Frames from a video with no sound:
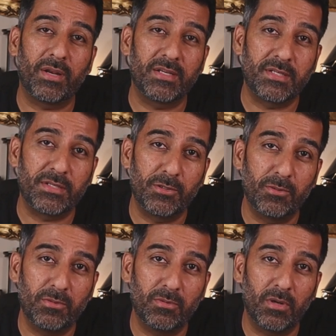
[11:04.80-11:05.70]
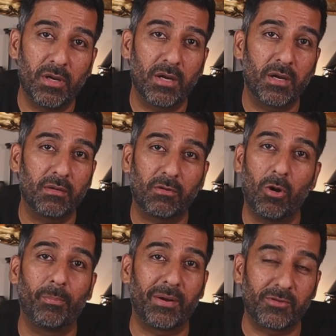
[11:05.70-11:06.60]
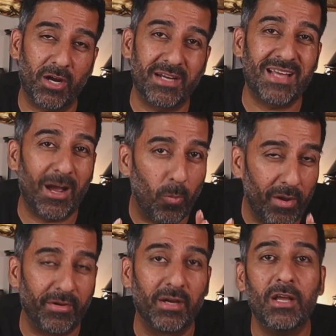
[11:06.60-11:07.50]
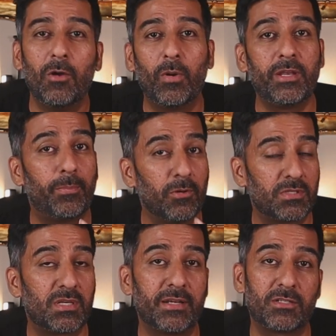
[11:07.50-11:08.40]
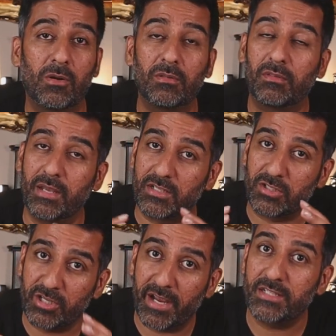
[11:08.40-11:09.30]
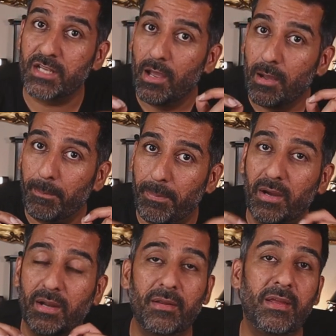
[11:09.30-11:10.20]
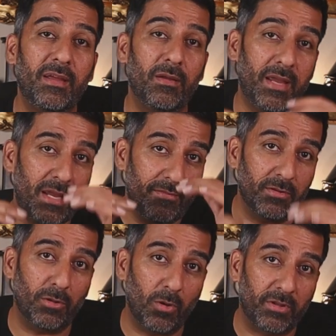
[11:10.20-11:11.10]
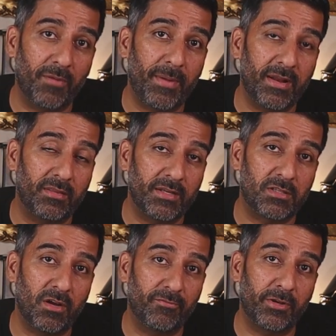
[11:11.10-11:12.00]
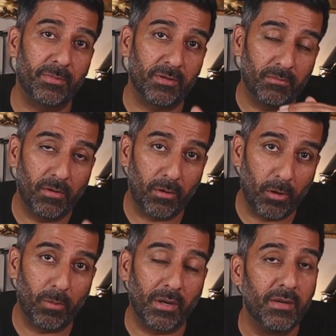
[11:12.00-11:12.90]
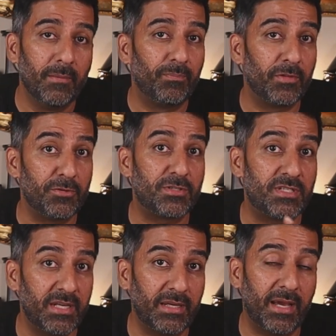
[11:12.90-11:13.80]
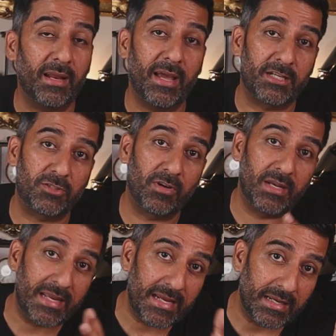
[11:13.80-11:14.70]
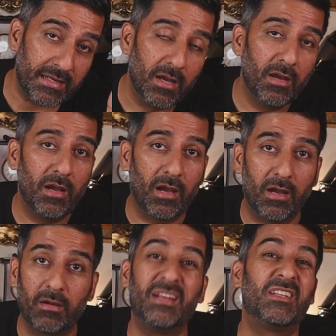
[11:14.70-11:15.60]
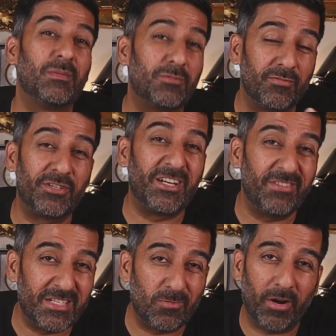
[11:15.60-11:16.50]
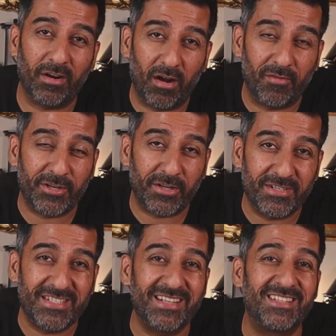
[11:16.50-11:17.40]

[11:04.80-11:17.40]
SC2 compound tires. However, when you put slicks on, things change. But even though they made things comfortable, lower, you still get extra lean in terms of degrees, 1.5 degrees.